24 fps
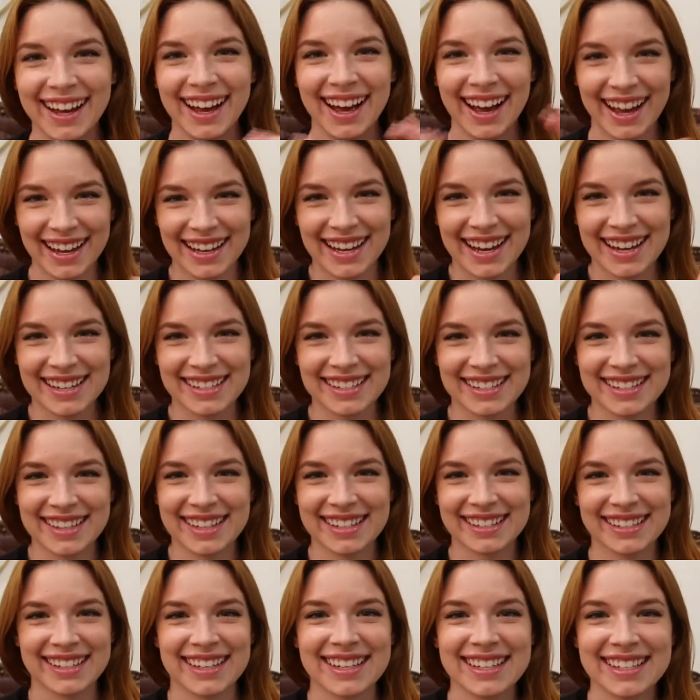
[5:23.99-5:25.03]
Hi guys,
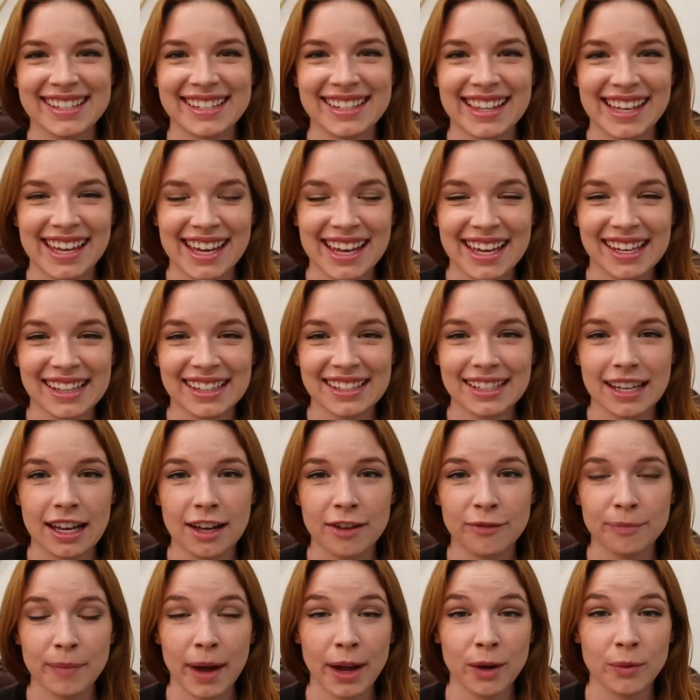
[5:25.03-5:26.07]
this is the end
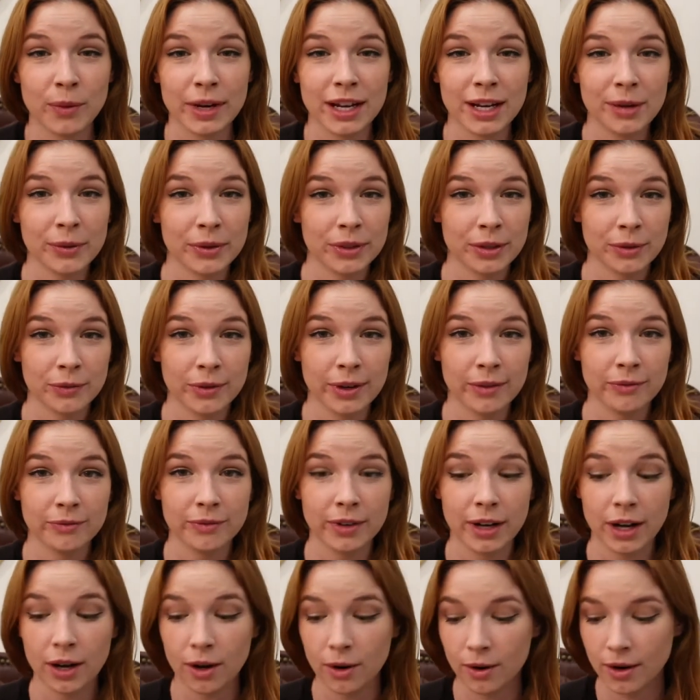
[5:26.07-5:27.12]
of my week with the
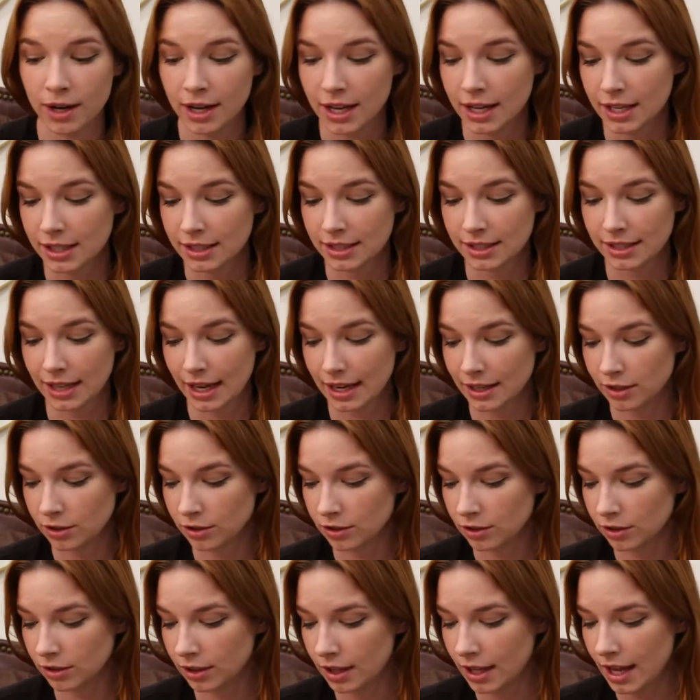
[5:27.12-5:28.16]
RENPHO
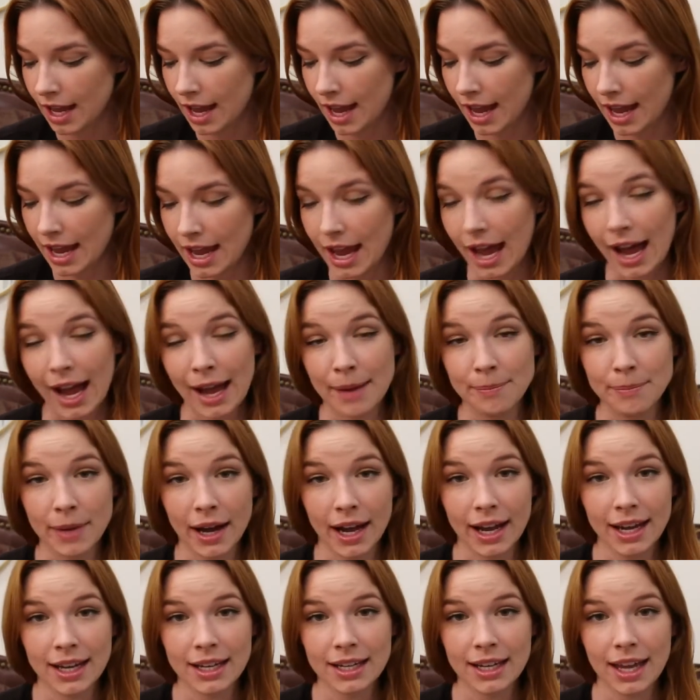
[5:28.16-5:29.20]
Cycle AI
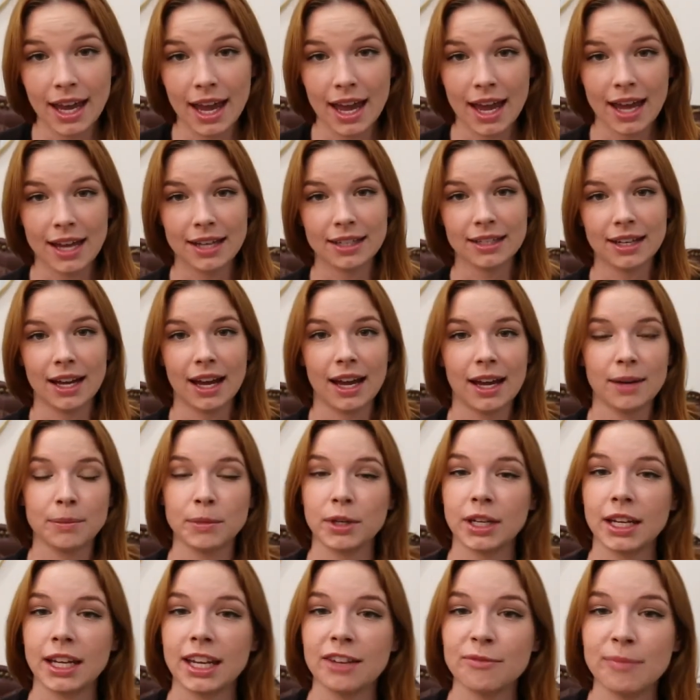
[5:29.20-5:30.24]
bike, and I'm
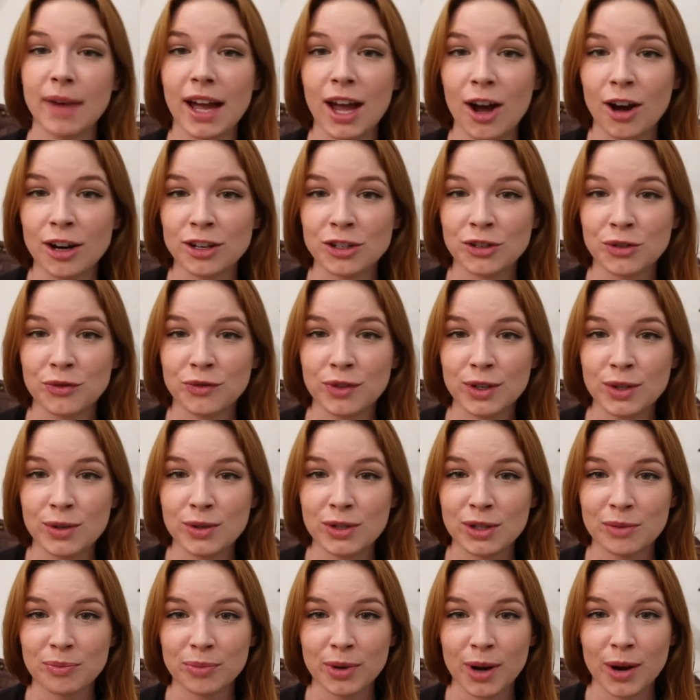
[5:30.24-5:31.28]
gonna give my honest reviews,
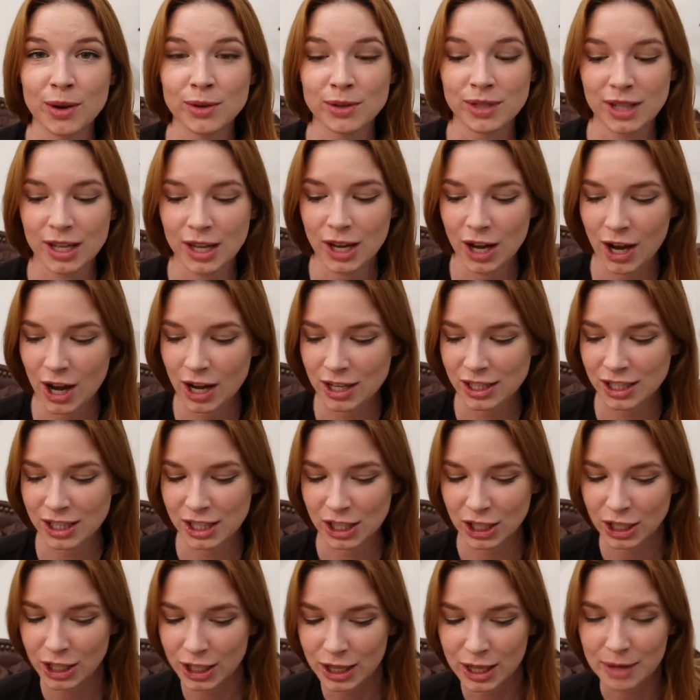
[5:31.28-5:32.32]
the pros, the cons, the
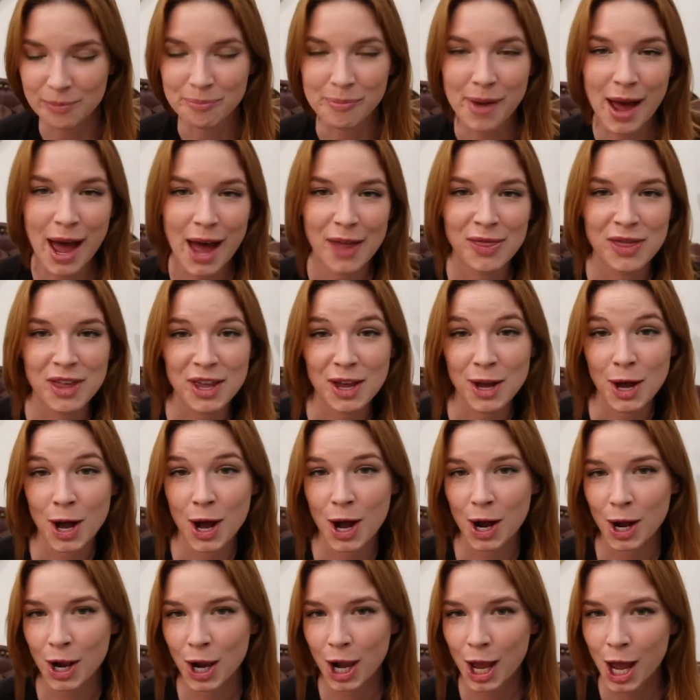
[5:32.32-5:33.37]
good, the bad, the
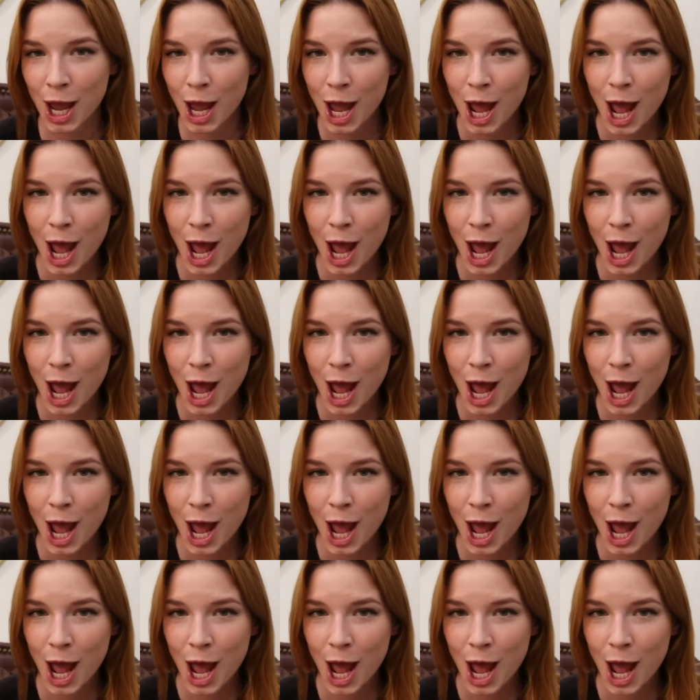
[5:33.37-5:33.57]
ugly.